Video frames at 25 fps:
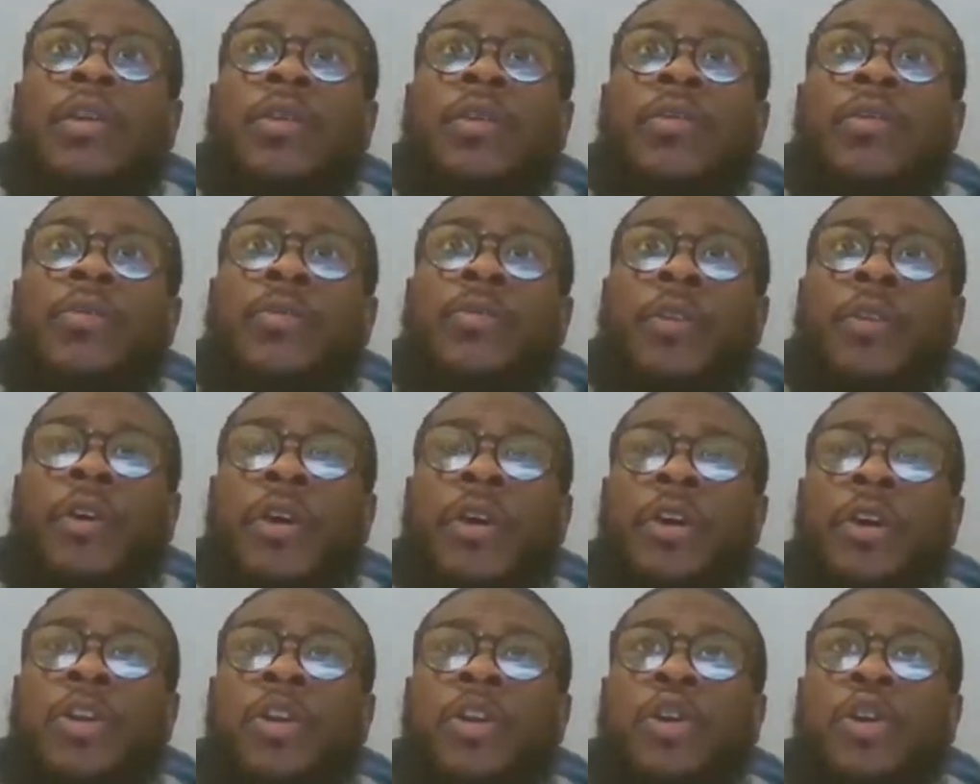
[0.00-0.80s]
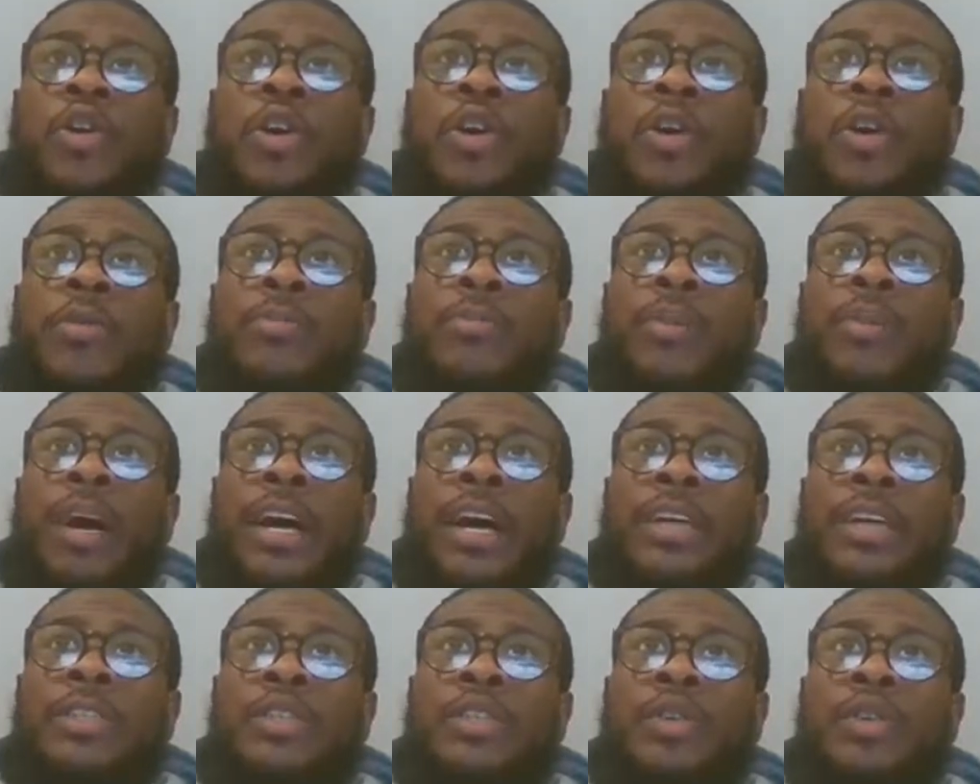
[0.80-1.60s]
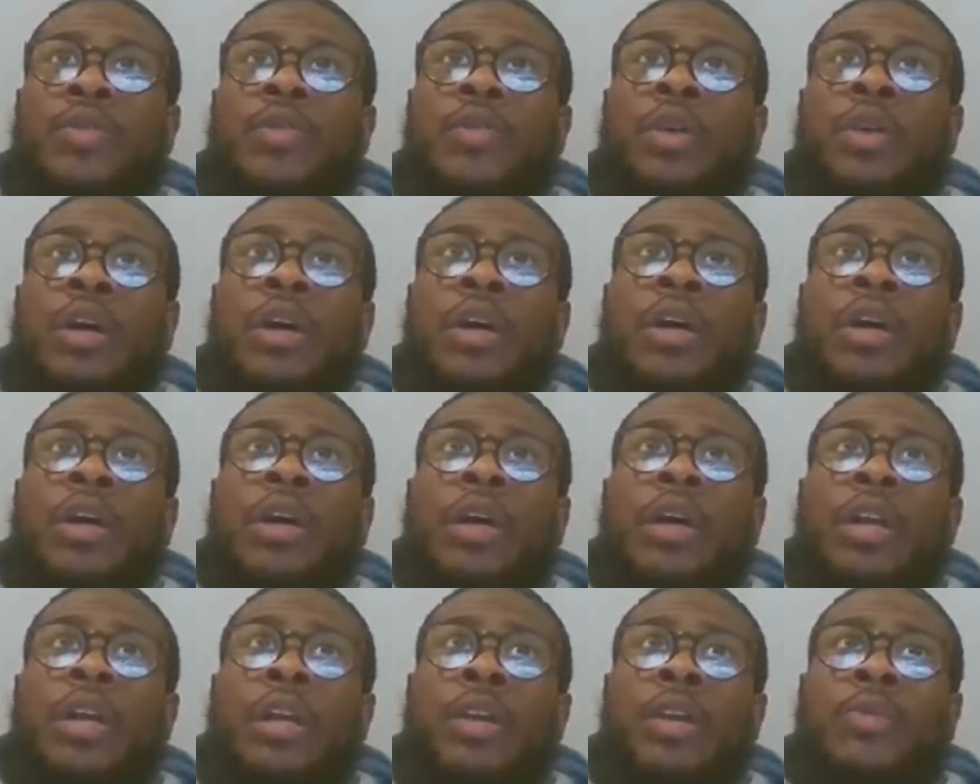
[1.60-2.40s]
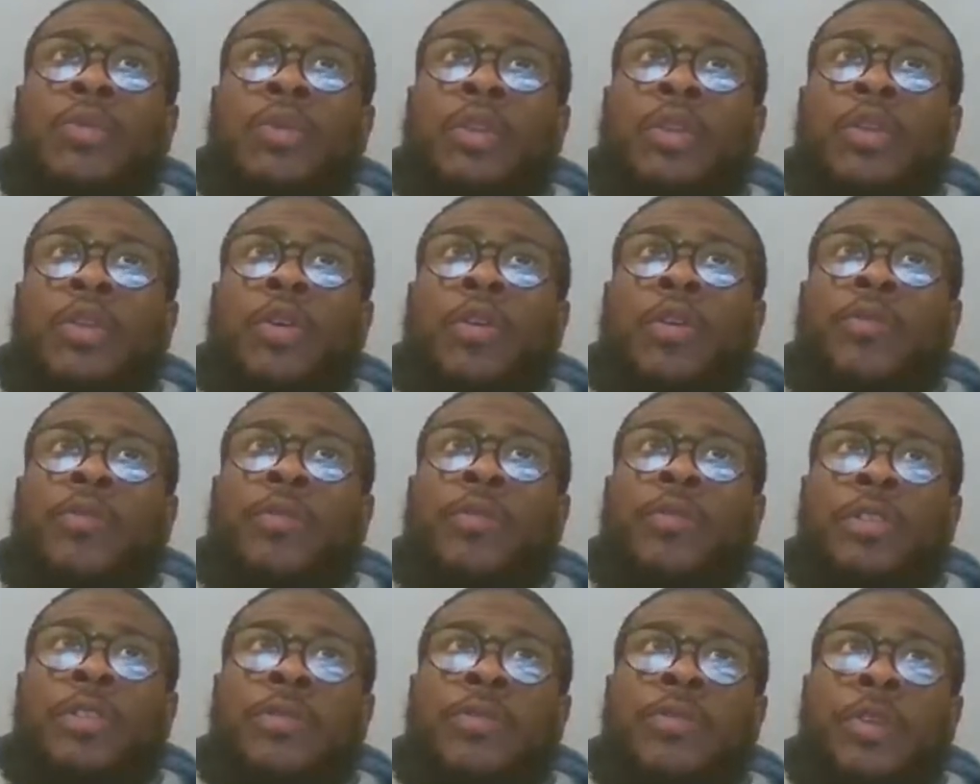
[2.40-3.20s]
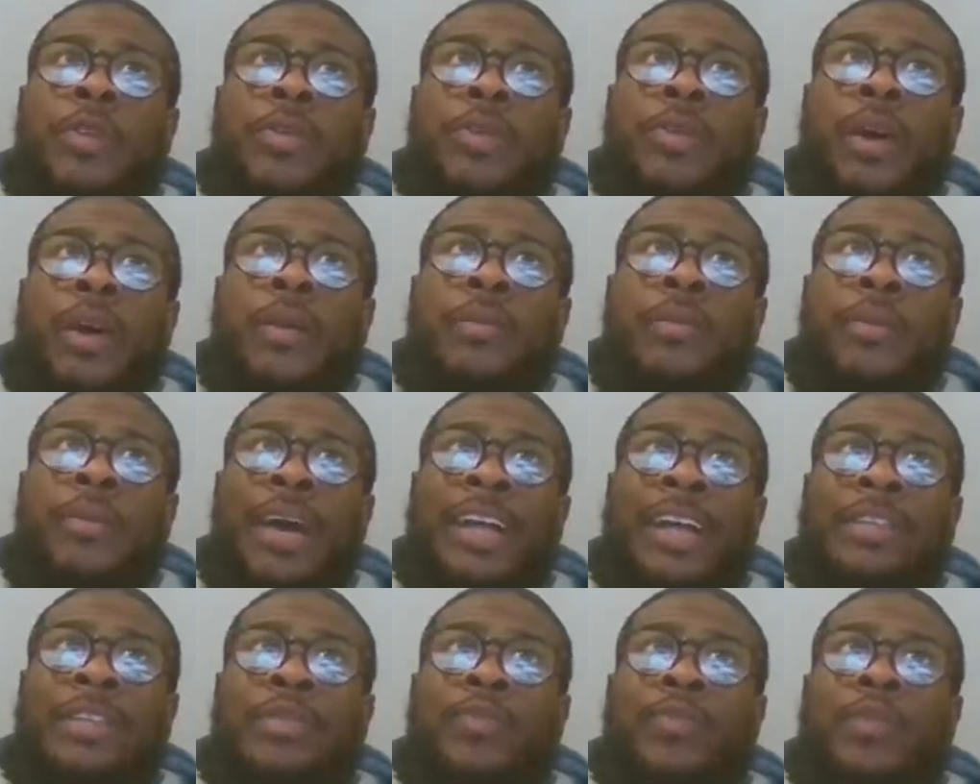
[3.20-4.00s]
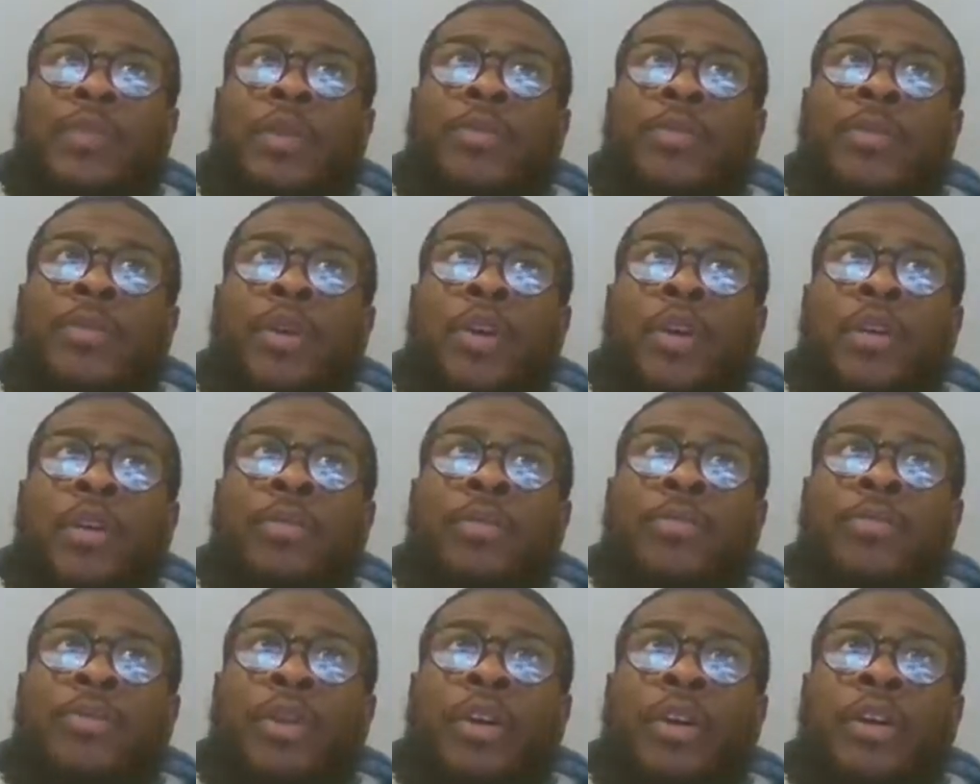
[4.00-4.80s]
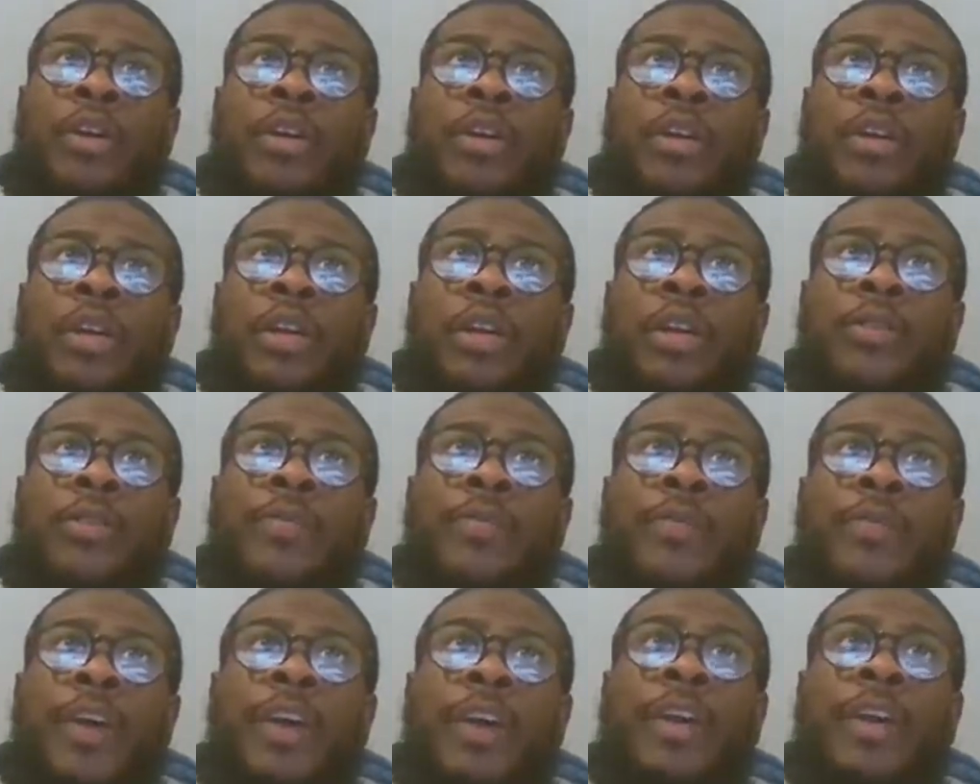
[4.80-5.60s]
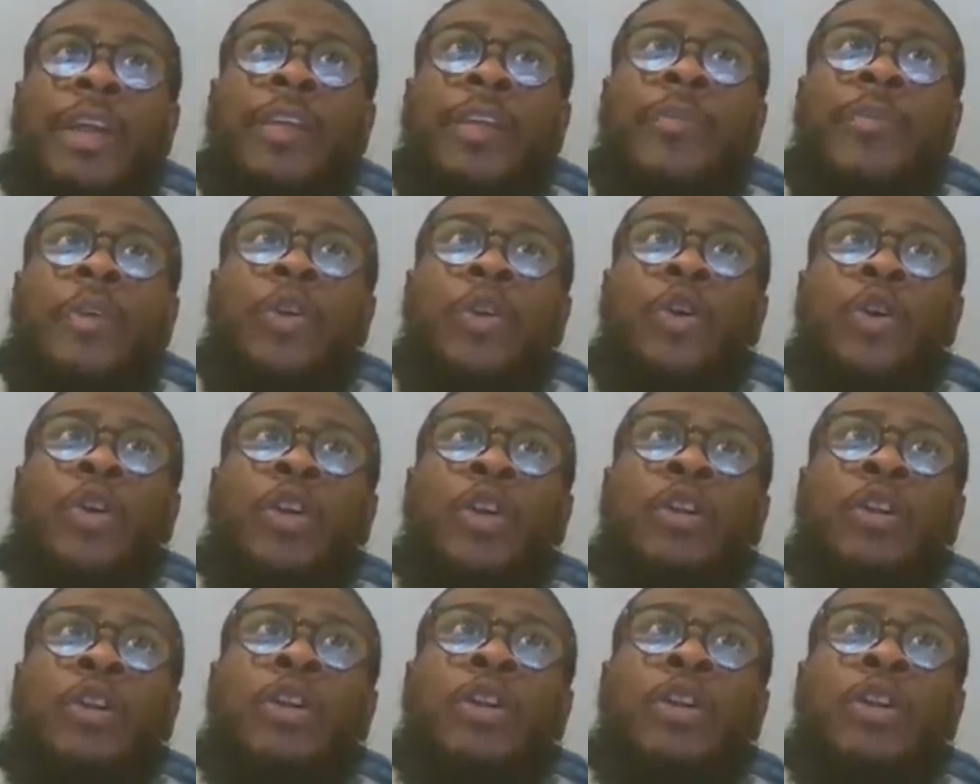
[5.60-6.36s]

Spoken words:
Facundo Campazzo with the offensive rebound back to Will Barton. Barton looking to find Aaron Gordon.